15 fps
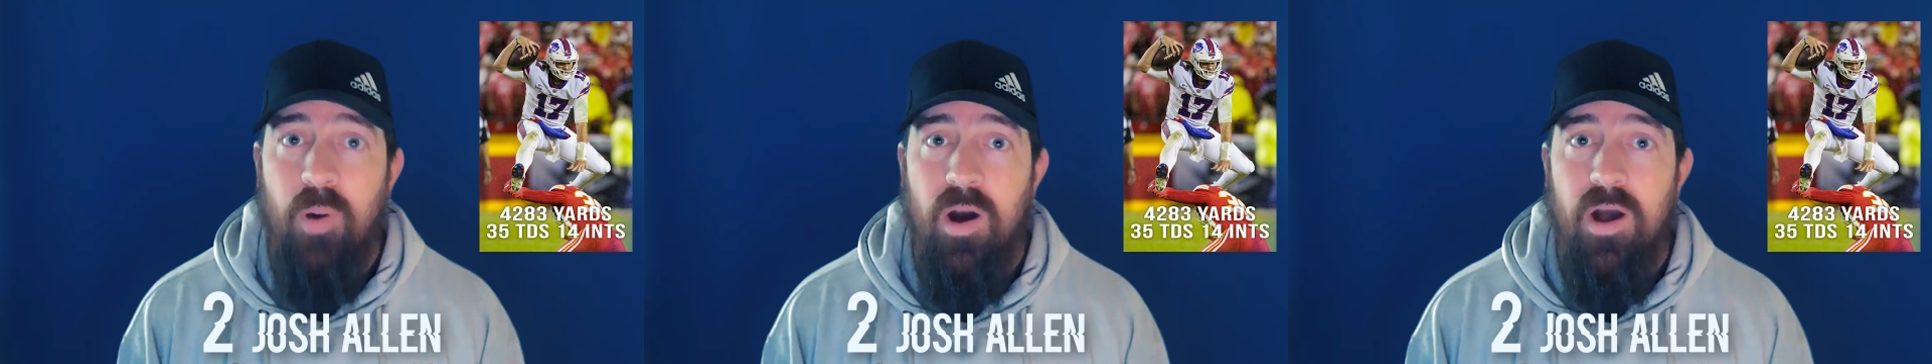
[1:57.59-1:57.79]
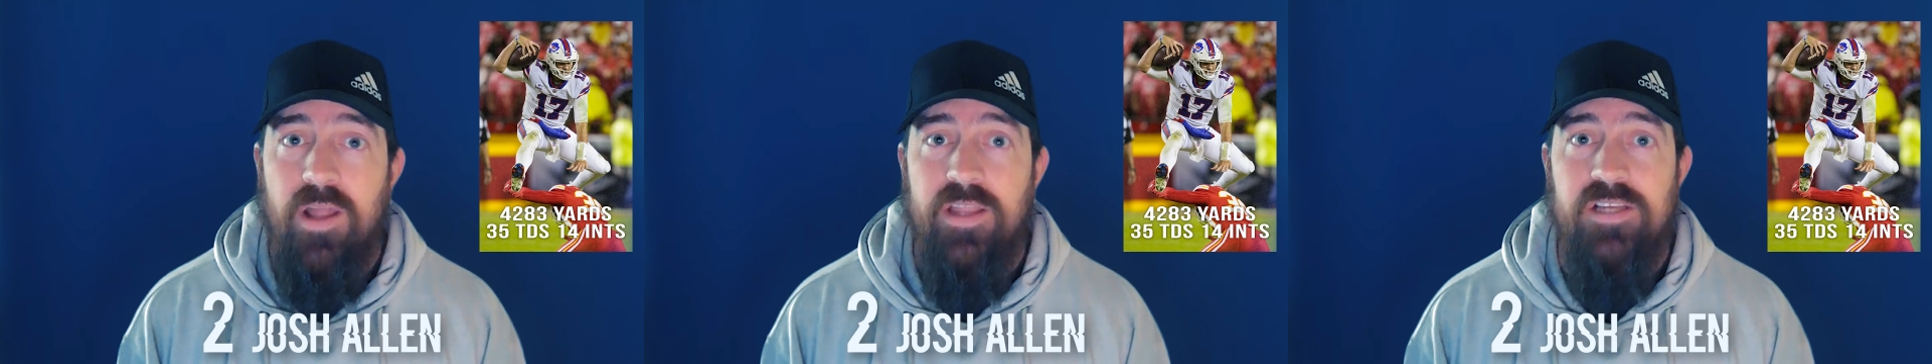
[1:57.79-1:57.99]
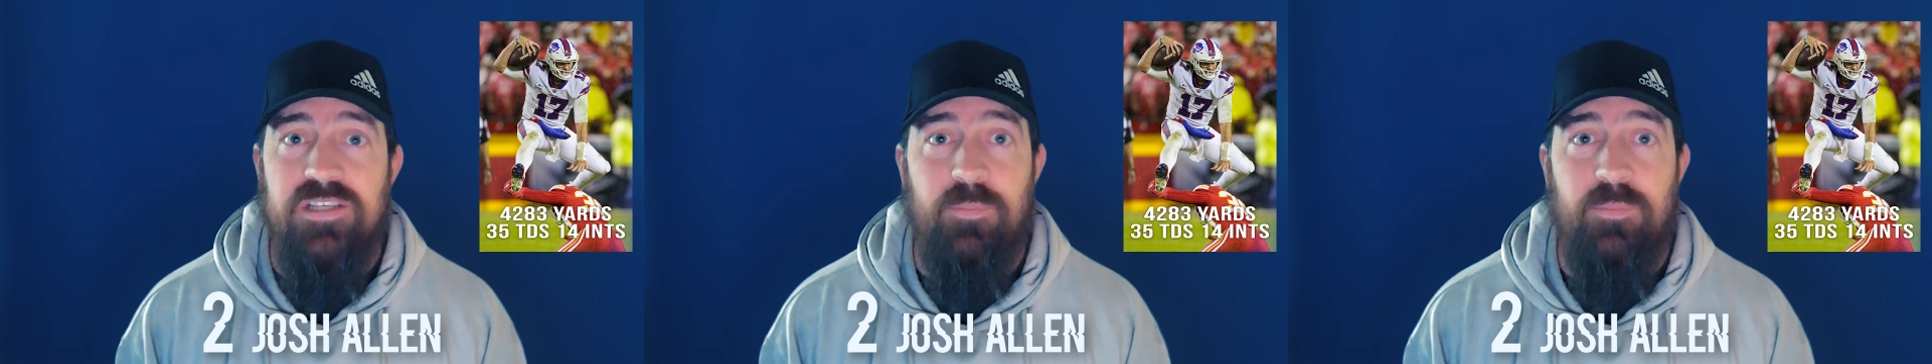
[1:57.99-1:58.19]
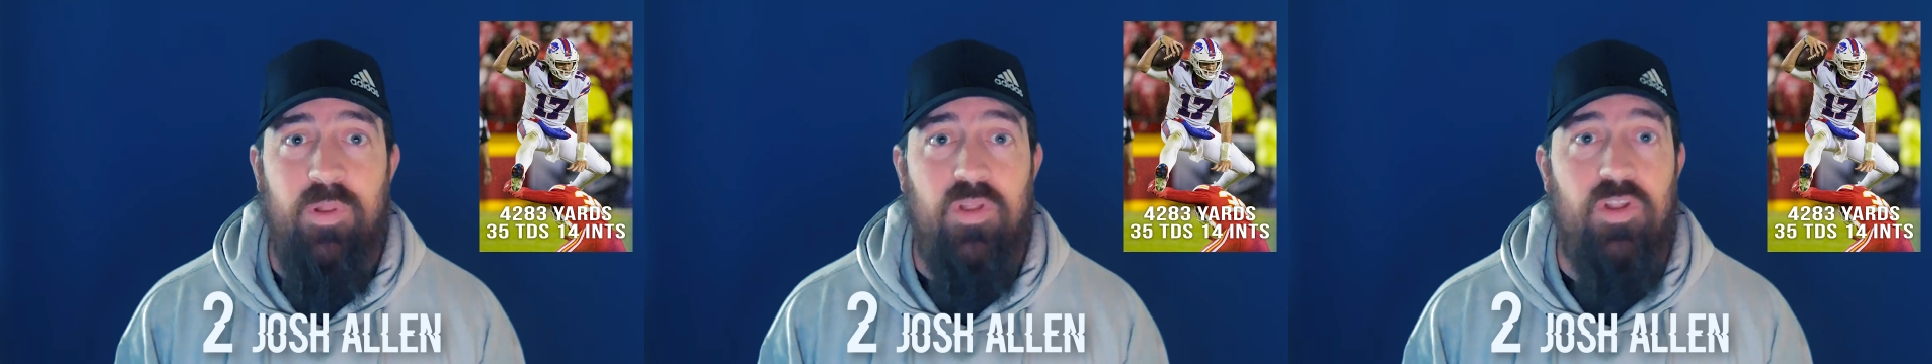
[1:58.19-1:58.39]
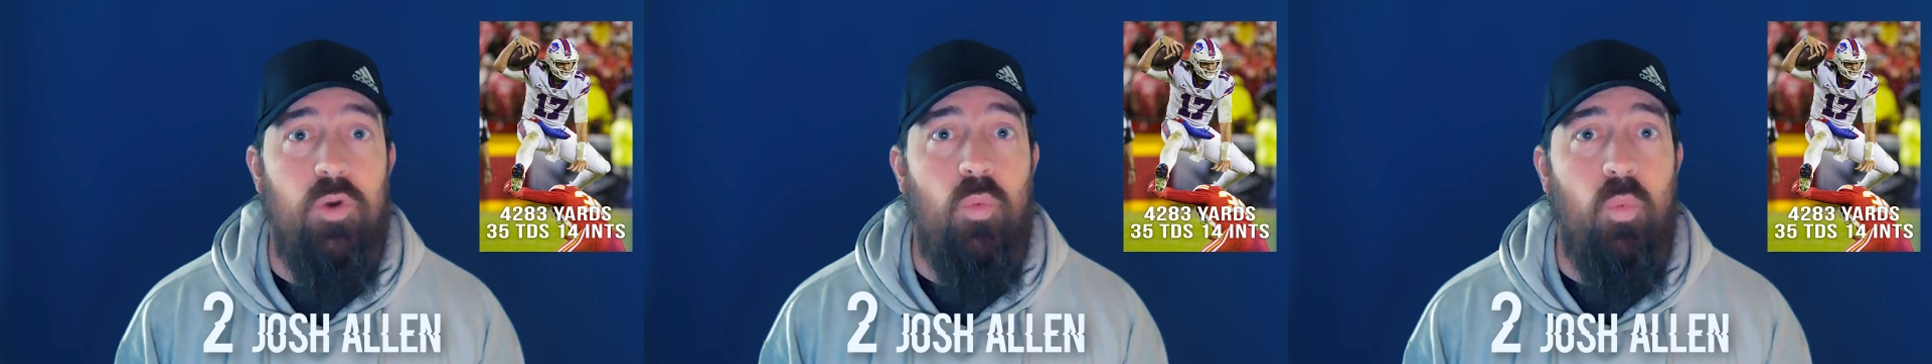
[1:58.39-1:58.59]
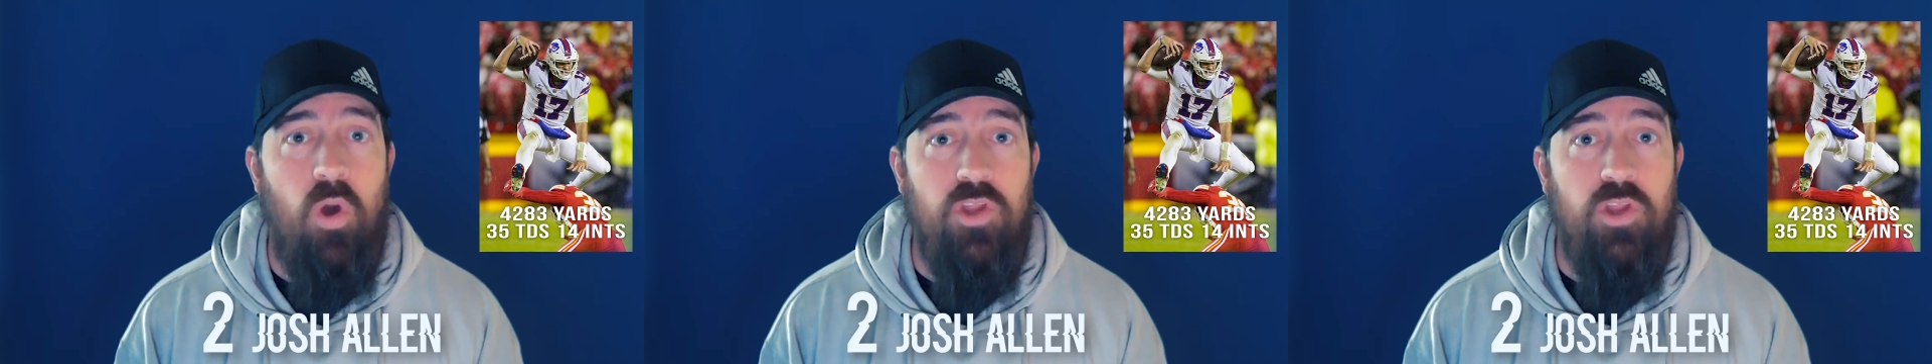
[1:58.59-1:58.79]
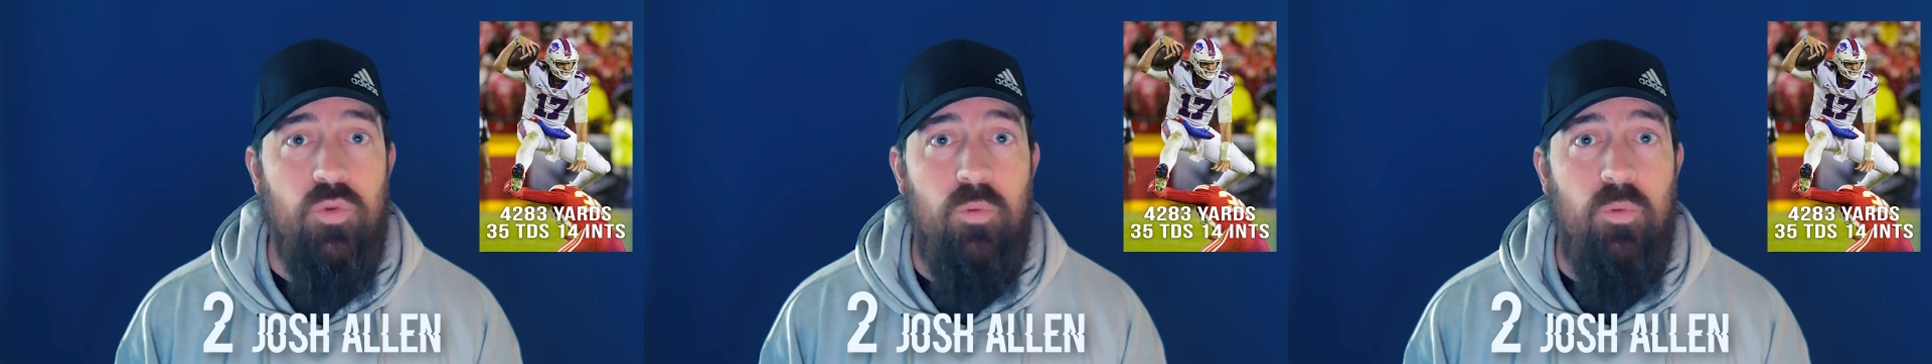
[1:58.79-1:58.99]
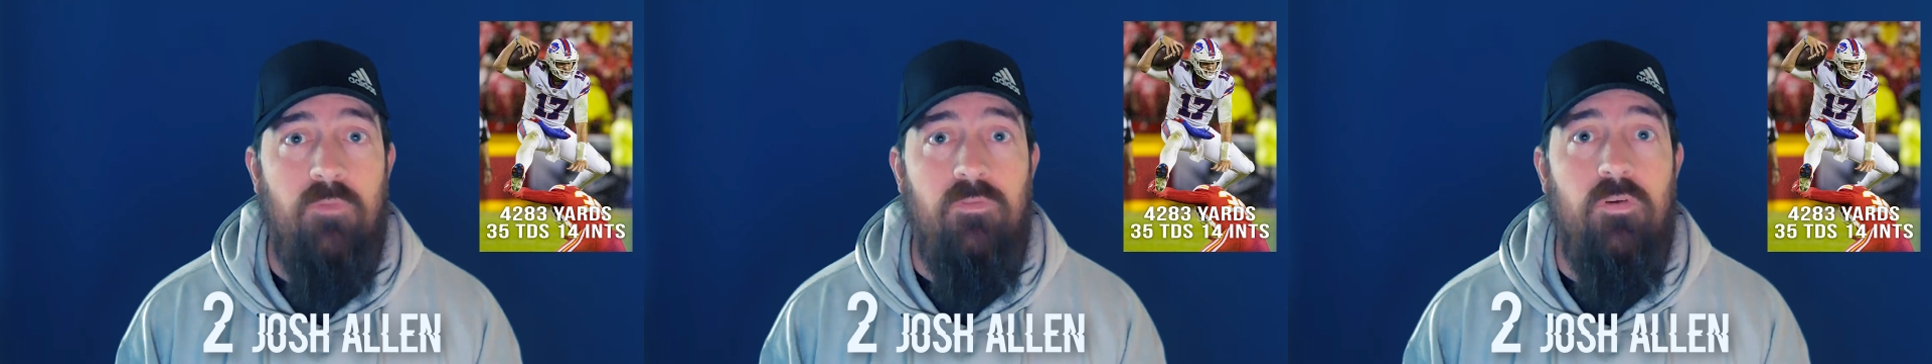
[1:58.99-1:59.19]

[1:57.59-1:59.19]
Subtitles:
but his ability to run you